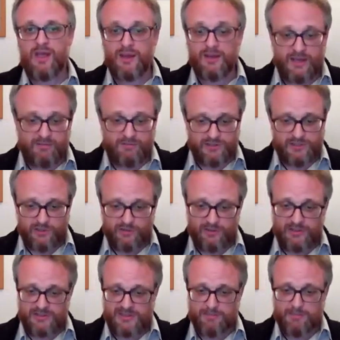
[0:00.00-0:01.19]
And the end result
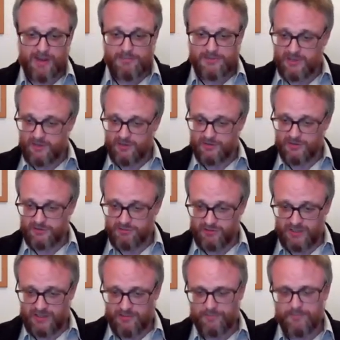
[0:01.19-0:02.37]
is the map shown on
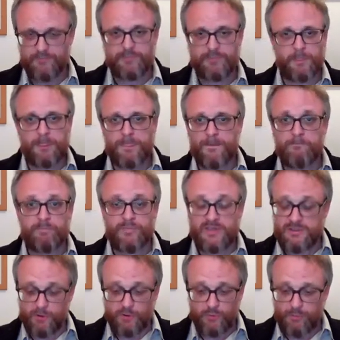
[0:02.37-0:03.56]
screen.
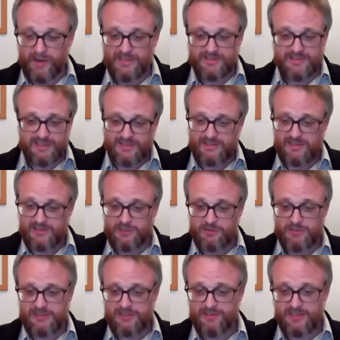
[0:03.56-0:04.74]
This model makes sense
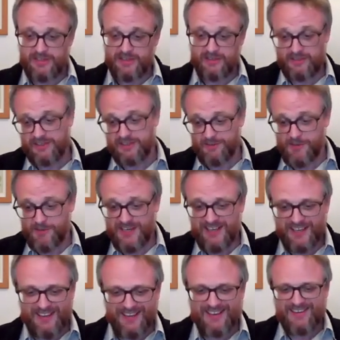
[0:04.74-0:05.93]
intuitively, at least to
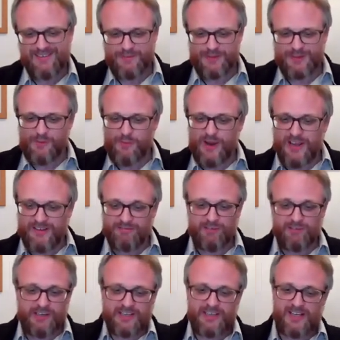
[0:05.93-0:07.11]
me, with the wet and
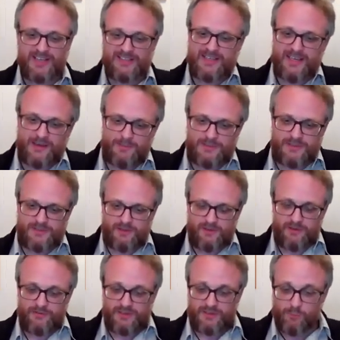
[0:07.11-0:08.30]
rugged landscapes
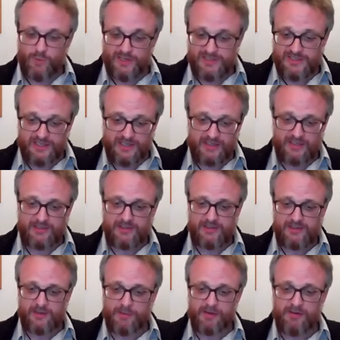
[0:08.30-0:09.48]
of Western England
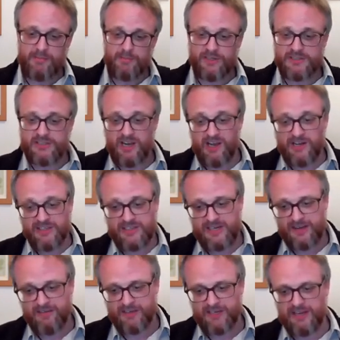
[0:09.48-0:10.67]
appearing much harder to
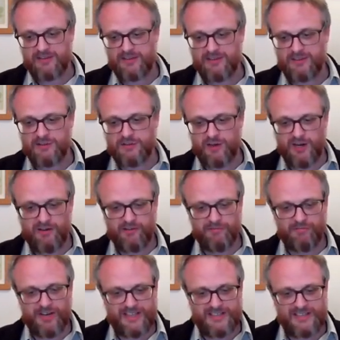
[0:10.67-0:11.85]
navigate than the drier
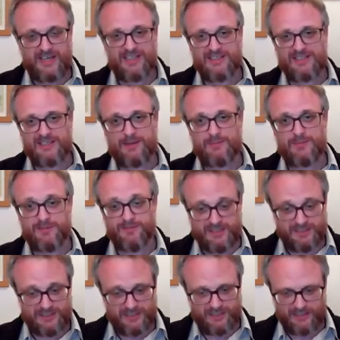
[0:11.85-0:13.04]
and flatter landscapes of
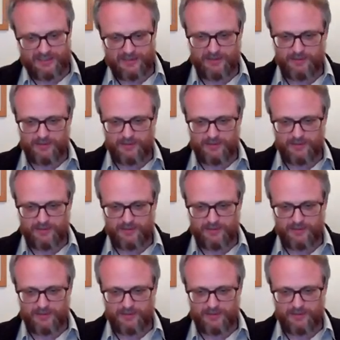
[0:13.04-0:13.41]
Eastern England.